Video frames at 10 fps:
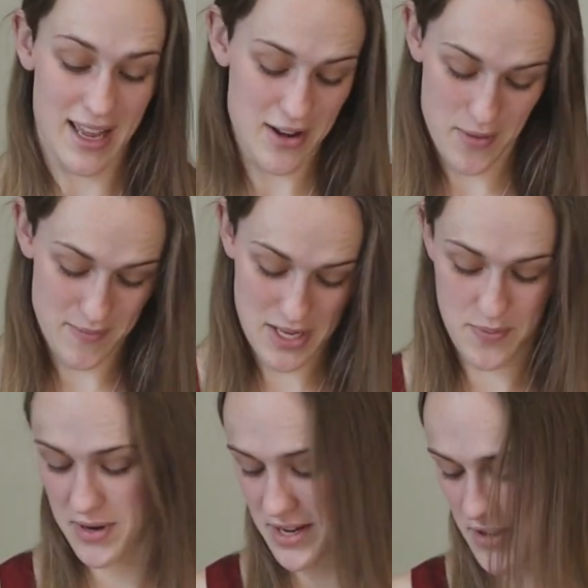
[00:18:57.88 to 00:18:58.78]
I don't know, it's
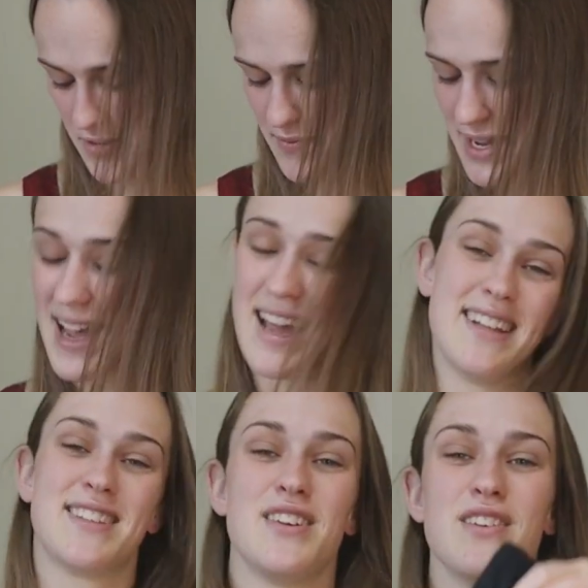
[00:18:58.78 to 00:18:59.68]
pretty cool.
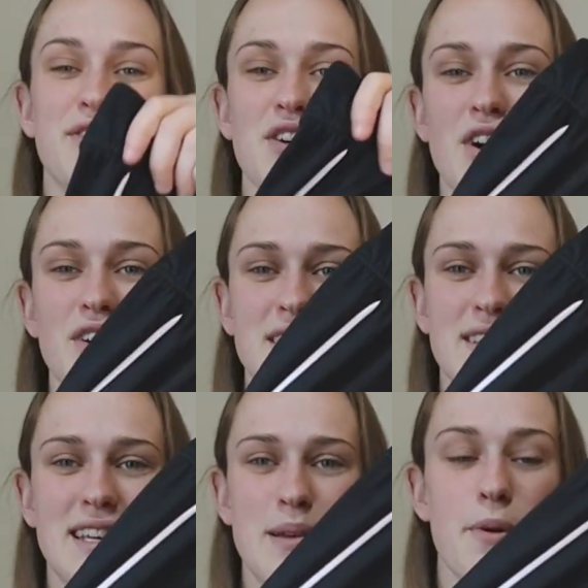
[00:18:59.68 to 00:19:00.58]
And so you've got
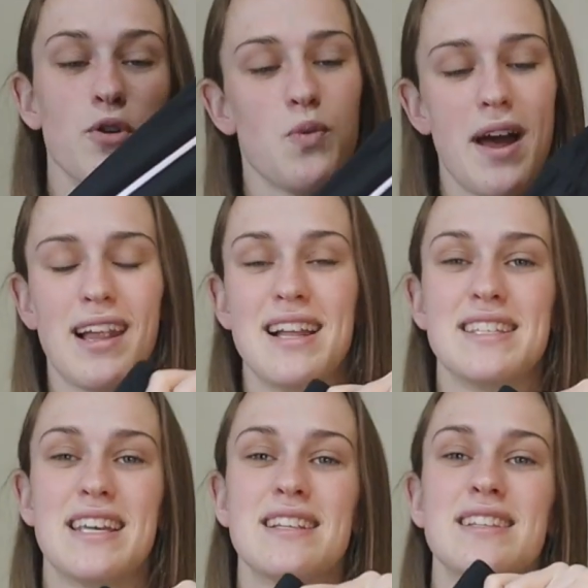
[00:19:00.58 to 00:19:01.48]
the bold white
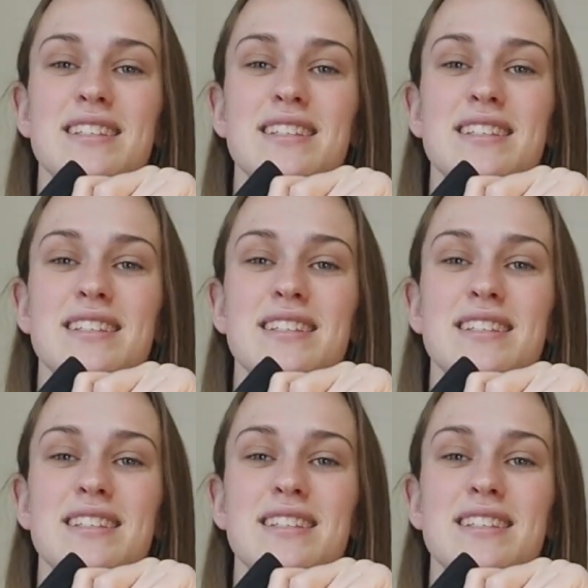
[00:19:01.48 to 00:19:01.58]
lines again.